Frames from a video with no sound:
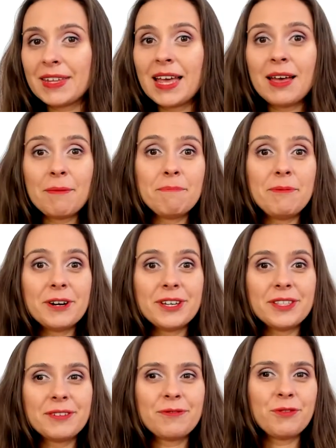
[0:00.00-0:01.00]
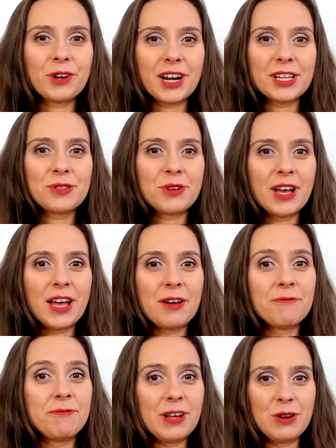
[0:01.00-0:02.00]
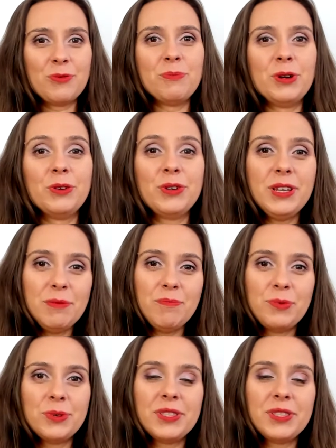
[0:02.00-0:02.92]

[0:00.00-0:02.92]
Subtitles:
But for us to have valuable input,